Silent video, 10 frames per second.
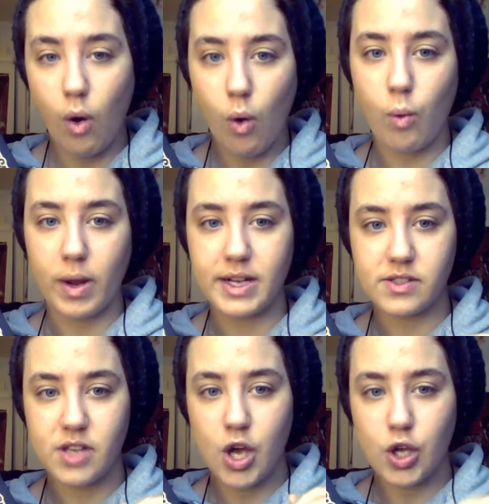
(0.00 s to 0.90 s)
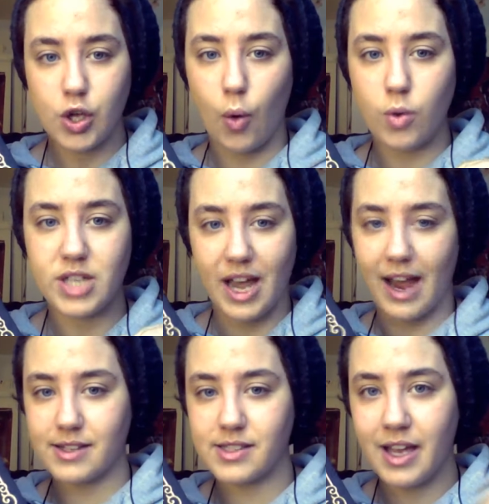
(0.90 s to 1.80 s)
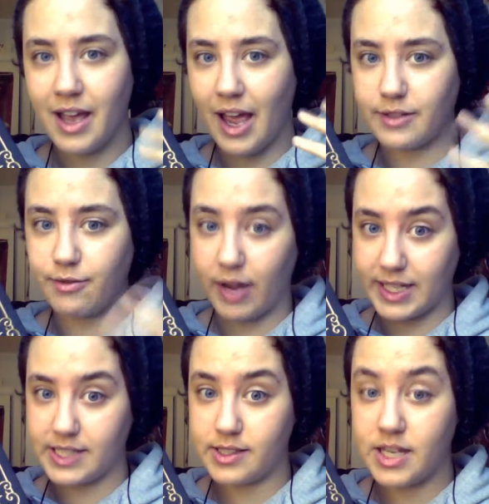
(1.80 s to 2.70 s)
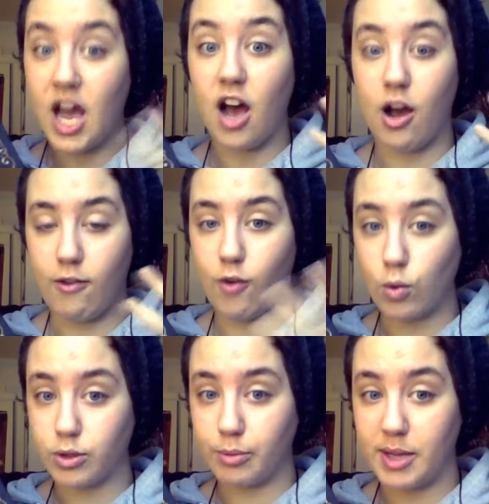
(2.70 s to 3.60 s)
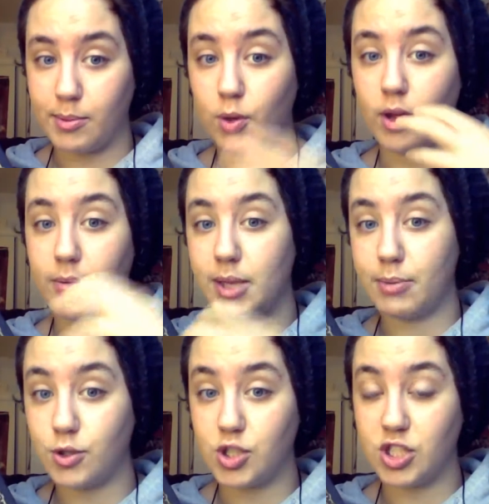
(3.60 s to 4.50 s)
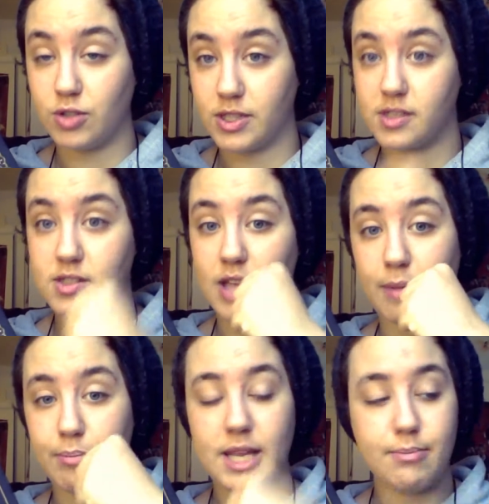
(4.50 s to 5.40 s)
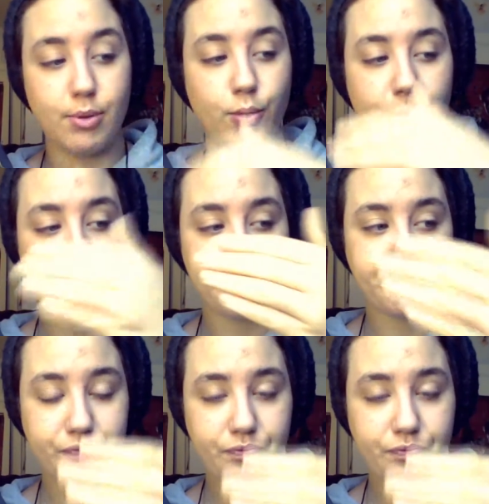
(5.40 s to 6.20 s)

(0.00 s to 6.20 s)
always go to ask advice of older people and people who she trusts and people